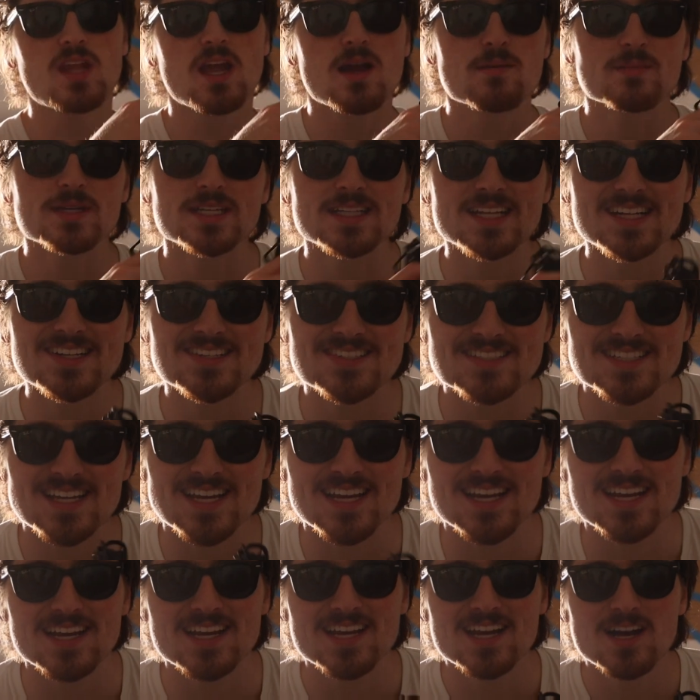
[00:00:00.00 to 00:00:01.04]
I mean, let's
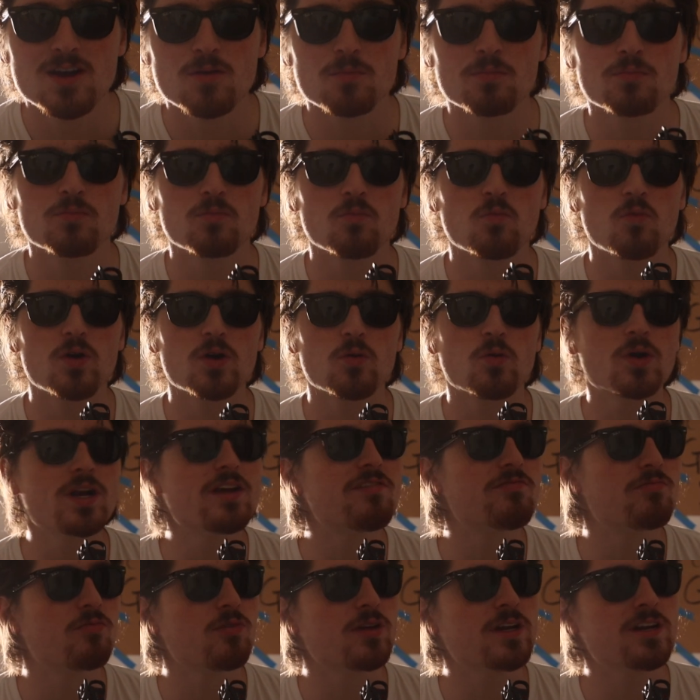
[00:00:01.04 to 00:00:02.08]
say, what
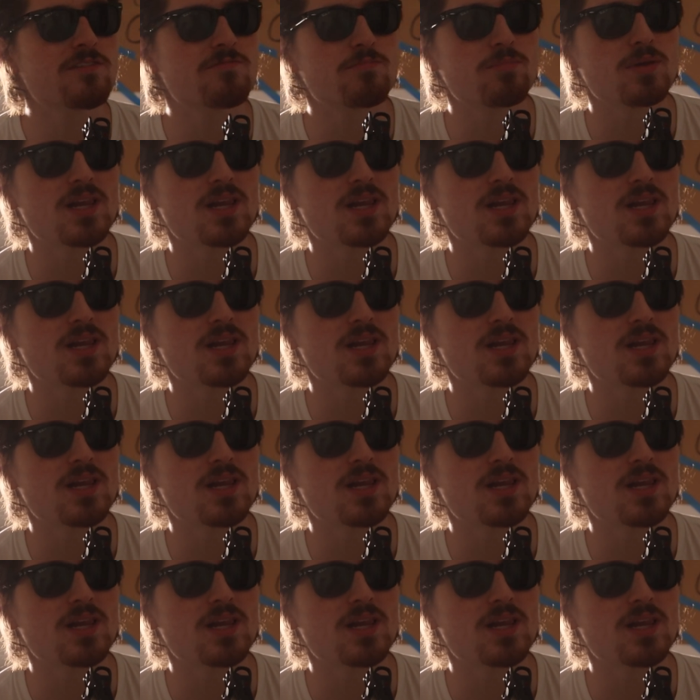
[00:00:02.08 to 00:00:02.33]
if